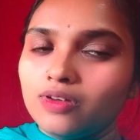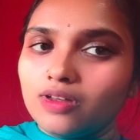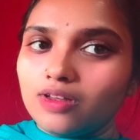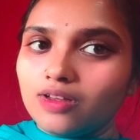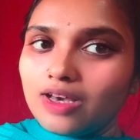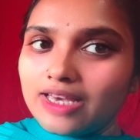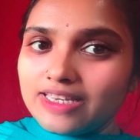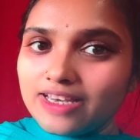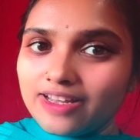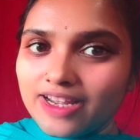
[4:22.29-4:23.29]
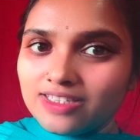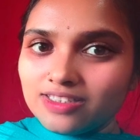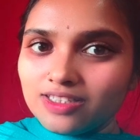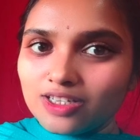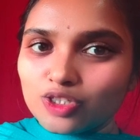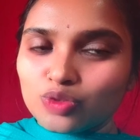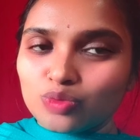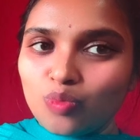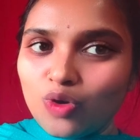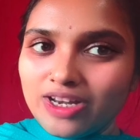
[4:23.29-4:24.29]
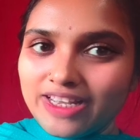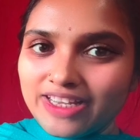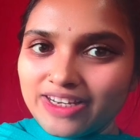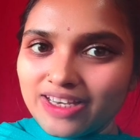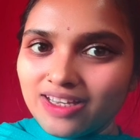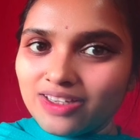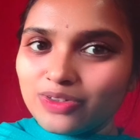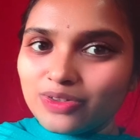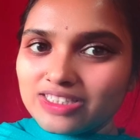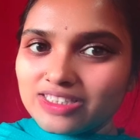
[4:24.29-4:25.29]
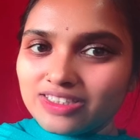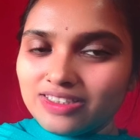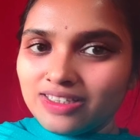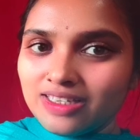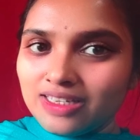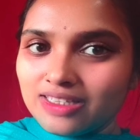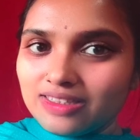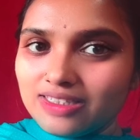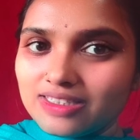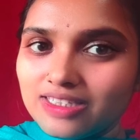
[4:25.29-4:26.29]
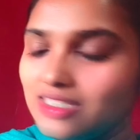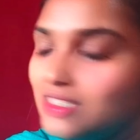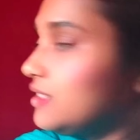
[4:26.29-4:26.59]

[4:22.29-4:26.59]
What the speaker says: I arranged a small area. You can see this is